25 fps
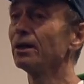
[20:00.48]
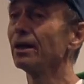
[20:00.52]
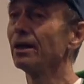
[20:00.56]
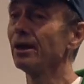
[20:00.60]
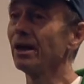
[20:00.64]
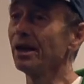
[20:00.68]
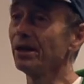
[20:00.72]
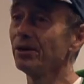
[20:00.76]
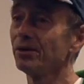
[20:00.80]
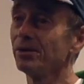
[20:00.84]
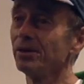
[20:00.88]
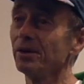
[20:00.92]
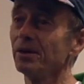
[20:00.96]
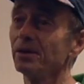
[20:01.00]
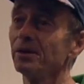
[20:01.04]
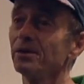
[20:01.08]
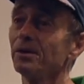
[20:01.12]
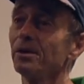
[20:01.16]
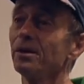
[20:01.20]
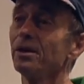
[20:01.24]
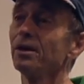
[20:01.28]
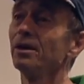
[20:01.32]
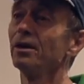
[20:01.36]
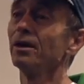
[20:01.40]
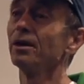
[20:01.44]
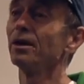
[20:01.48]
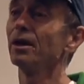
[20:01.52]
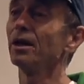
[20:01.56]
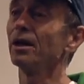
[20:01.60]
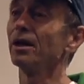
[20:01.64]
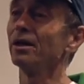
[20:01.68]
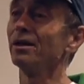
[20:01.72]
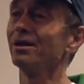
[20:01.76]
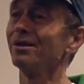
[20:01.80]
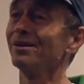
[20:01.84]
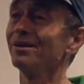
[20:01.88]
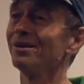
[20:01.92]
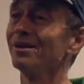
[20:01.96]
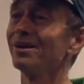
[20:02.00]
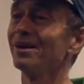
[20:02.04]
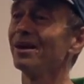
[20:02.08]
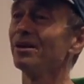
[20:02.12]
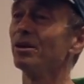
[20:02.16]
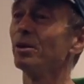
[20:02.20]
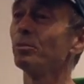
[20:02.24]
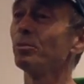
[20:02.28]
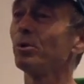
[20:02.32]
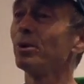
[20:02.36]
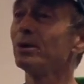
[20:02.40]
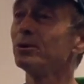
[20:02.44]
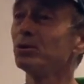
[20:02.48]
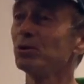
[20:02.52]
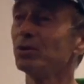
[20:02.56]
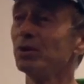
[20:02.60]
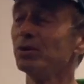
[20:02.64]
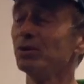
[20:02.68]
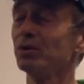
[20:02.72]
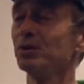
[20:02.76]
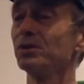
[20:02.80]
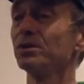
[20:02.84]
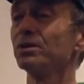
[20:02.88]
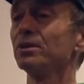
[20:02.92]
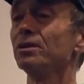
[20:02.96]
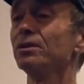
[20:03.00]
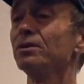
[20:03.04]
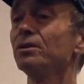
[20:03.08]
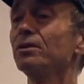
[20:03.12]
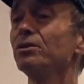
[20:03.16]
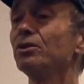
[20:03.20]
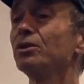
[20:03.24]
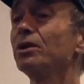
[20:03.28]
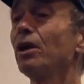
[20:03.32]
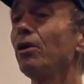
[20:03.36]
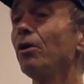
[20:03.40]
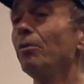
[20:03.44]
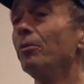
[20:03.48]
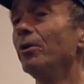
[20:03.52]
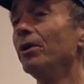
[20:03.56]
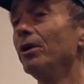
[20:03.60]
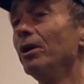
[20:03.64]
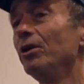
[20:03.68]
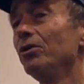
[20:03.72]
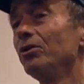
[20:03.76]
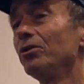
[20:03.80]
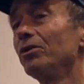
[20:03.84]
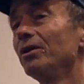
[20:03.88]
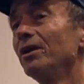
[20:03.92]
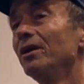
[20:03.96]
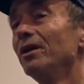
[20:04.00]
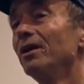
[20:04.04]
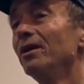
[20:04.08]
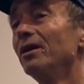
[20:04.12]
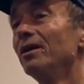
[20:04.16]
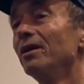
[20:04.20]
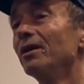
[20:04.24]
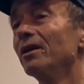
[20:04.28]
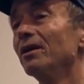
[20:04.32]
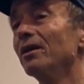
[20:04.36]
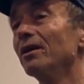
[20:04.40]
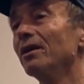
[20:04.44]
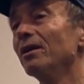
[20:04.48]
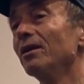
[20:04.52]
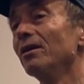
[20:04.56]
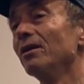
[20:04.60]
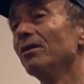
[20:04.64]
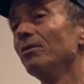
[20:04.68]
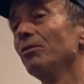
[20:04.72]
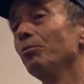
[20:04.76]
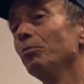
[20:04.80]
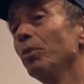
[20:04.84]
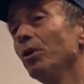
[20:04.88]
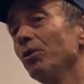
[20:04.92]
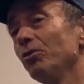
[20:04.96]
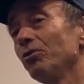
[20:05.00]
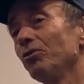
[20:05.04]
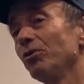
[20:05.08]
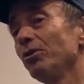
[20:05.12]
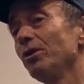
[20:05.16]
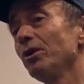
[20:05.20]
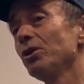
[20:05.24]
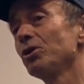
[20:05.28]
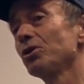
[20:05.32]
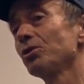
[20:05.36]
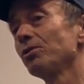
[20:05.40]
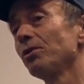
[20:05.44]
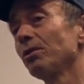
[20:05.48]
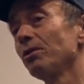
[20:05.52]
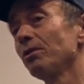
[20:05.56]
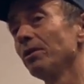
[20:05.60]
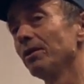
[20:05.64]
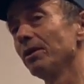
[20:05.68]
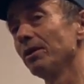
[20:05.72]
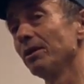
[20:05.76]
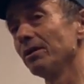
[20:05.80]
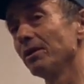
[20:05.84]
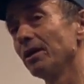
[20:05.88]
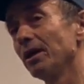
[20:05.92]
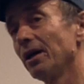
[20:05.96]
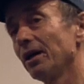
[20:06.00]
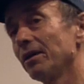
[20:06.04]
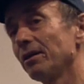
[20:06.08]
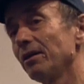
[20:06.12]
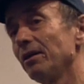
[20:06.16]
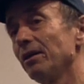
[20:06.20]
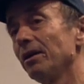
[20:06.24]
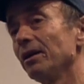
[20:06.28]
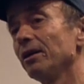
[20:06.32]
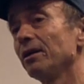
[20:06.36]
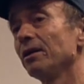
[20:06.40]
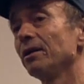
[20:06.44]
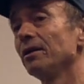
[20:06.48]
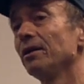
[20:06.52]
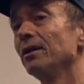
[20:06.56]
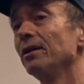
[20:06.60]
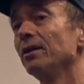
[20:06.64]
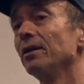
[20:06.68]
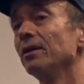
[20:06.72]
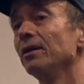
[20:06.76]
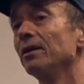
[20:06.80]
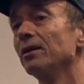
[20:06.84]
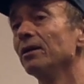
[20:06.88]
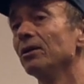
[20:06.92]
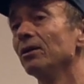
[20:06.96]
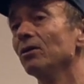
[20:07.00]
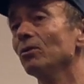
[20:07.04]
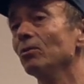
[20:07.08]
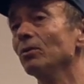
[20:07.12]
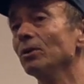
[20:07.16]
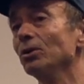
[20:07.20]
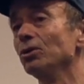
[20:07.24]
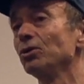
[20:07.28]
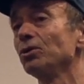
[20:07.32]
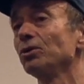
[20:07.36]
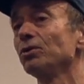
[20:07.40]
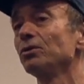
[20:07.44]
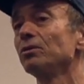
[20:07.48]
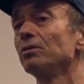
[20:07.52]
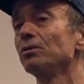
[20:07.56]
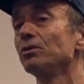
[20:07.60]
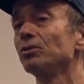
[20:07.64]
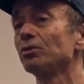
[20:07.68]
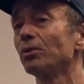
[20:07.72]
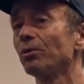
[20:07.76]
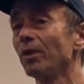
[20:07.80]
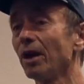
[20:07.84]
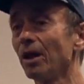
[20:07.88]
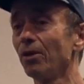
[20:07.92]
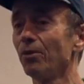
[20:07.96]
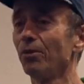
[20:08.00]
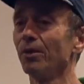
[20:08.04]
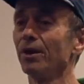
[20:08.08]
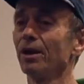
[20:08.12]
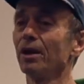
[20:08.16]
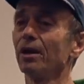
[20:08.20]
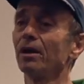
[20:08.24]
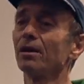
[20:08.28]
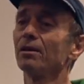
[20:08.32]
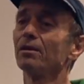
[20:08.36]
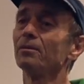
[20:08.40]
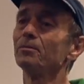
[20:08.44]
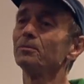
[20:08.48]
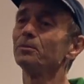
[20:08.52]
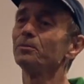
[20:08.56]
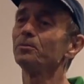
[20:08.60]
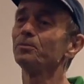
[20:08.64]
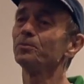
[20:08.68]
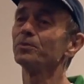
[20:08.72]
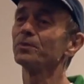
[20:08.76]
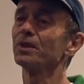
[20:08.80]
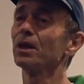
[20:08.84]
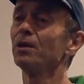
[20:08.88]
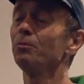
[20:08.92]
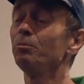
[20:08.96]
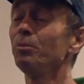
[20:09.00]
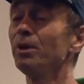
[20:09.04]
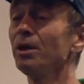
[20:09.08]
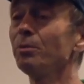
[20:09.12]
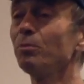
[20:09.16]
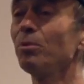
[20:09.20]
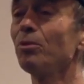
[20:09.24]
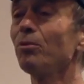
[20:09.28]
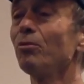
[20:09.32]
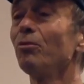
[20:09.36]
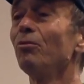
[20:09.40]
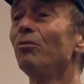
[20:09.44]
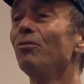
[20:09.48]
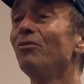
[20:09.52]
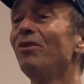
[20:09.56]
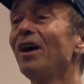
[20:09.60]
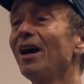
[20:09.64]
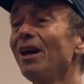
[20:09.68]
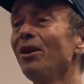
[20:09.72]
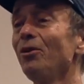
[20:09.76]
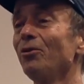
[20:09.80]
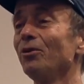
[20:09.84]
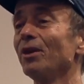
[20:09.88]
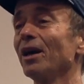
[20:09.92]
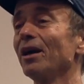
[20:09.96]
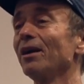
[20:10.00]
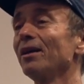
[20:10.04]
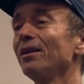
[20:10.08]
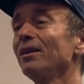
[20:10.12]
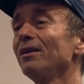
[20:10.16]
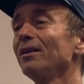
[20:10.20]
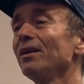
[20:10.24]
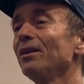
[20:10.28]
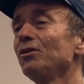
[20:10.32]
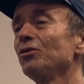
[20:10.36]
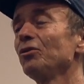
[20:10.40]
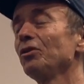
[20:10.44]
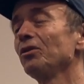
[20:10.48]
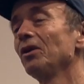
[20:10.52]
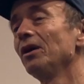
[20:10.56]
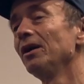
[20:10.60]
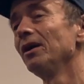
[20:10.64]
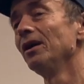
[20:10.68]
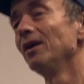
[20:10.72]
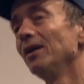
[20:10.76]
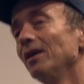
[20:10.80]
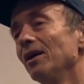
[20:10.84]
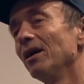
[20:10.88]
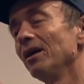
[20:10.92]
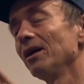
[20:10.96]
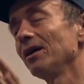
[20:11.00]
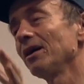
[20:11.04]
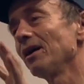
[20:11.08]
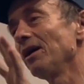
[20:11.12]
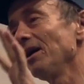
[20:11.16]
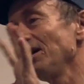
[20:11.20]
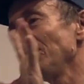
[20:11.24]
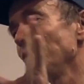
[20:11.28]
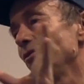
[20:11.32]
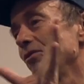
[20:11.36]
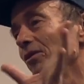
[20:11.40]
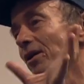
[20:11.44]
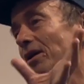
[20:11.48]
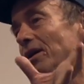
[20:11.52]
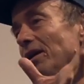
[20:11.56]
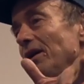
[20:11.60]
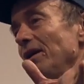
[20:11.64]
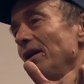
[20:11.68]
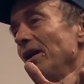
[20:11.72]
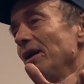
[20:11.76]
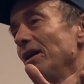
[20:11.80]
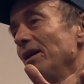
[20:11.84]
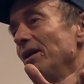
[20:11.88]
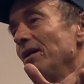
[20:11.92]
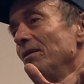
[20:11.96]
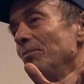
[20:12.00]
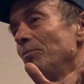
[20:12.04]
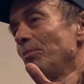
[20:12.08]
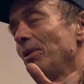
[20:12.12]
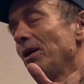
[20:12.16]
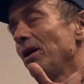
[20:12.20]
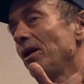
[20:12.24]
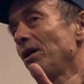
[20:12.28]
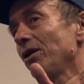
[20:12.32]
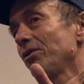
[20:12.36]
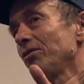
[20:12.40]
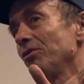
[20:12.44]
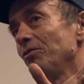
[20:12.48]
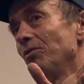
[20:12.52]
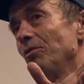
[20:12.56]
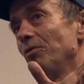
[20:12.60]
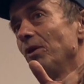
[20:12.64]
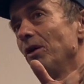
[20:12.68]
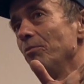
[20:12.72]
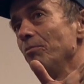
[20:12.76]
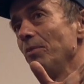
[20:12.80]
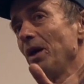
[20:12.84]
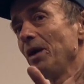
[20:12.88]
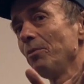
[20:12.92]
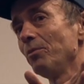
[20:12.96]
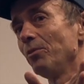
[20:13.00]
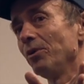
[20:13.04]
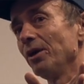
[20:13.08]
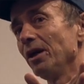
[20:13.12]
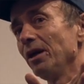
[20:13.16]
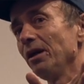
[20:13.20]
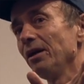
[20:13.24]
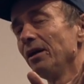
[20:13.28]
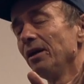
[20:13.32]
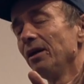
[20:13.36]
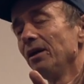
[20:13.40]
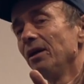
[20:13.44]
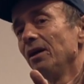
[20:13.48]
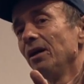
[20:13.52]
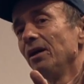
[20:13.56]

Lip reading: collecting. And the processes and ceremonies both traditional and Catholic, which surround that. And people value that. There's a kind of a part of a memory